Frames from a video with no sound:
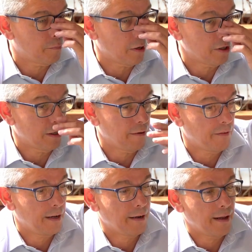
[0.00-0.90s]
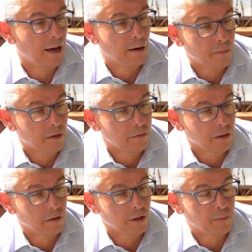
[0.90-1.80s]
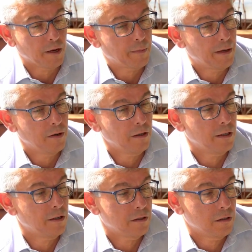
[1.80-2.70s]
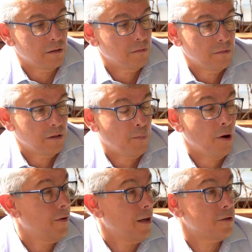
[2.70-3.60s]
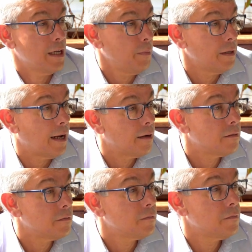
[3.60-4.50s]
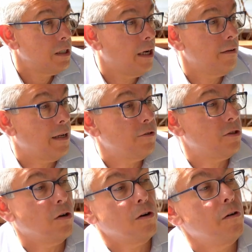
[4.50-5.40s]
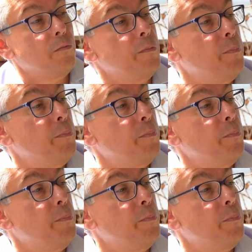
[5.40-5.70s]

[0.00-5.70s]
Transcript: project in Vietnam that I spoke about earlier is a perfect example of that. Mm. You know, they just got on